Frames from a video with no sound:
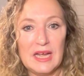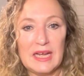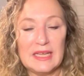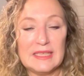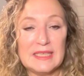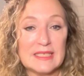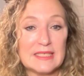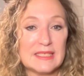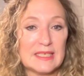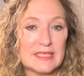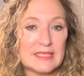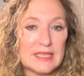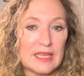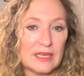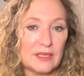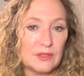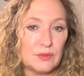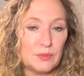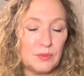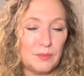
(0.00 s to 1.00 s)
and the sixth
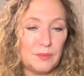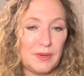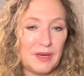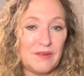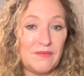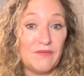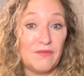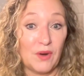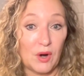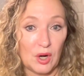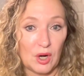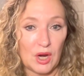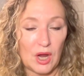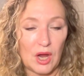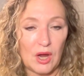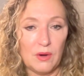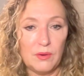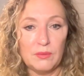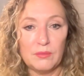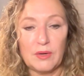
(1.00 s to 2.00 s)
house would be
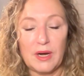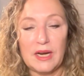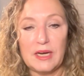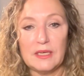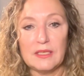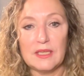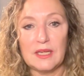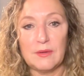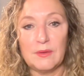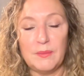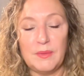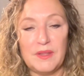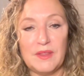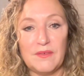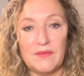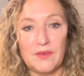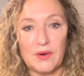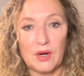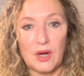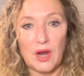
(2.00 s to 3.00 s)
virgo right that would be
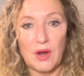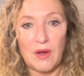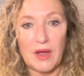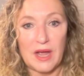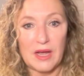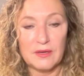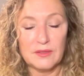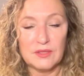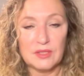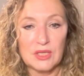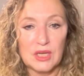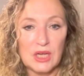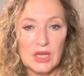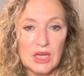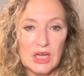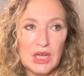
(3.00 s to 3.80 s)
the virgo house